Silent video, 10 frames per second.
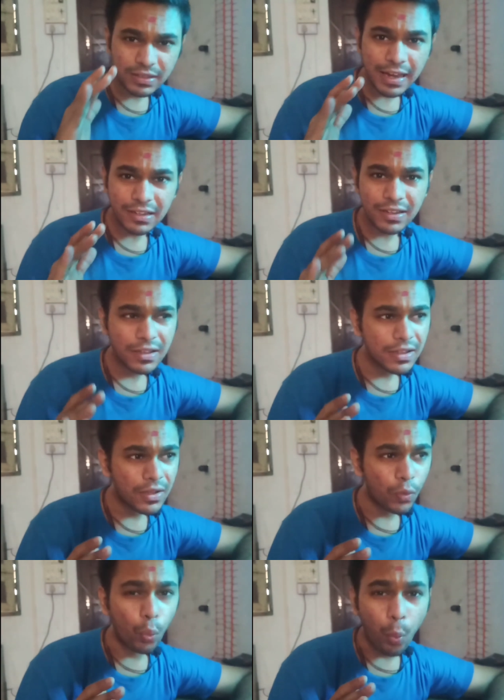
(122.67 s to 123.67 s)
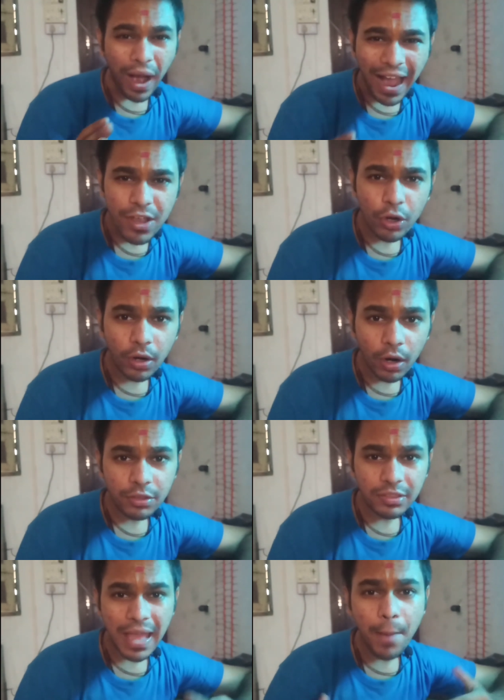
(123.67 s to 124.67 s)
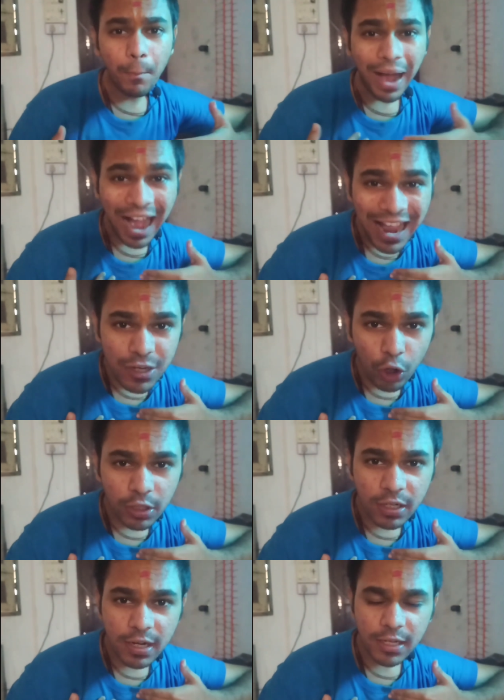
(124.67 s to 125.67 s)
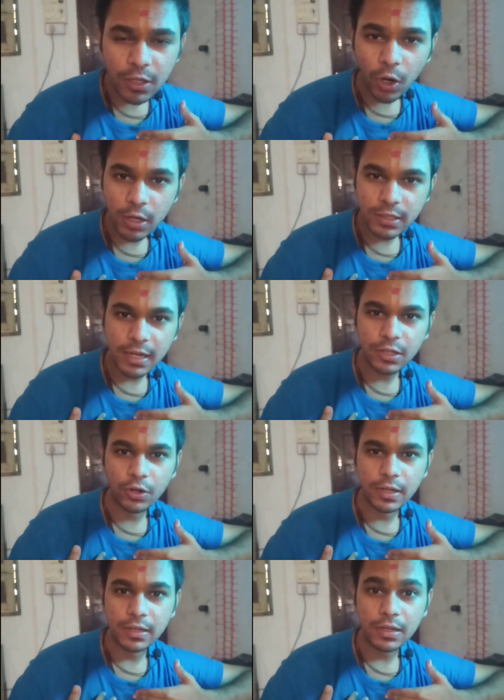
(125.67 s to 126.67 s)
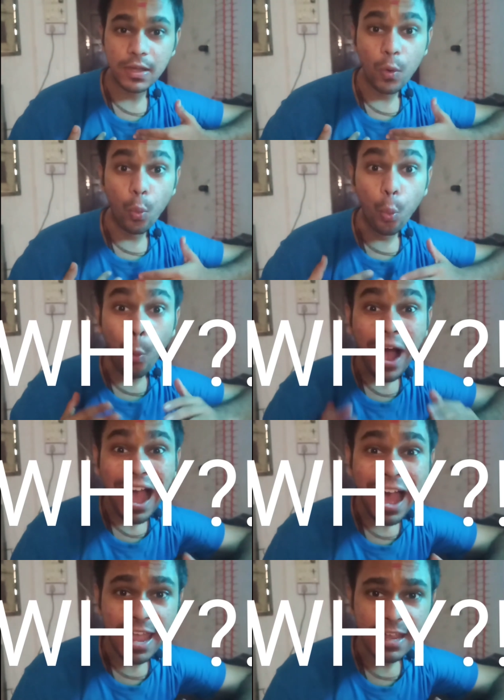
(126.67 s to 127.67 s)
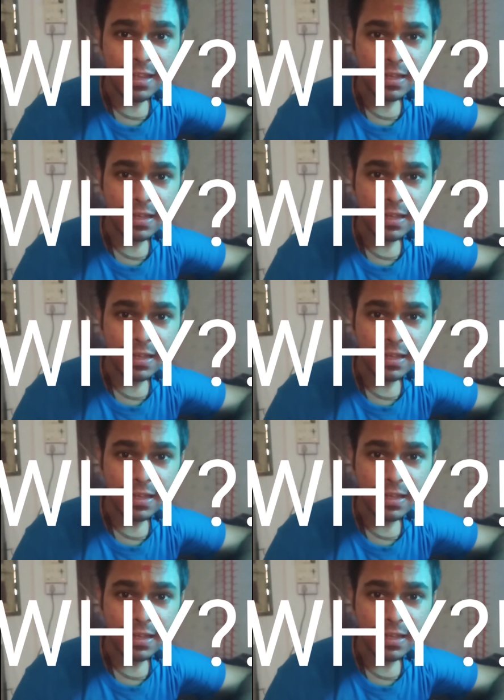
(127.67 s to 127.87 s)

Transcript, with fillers: that why on earth am I not creating content on it? Why?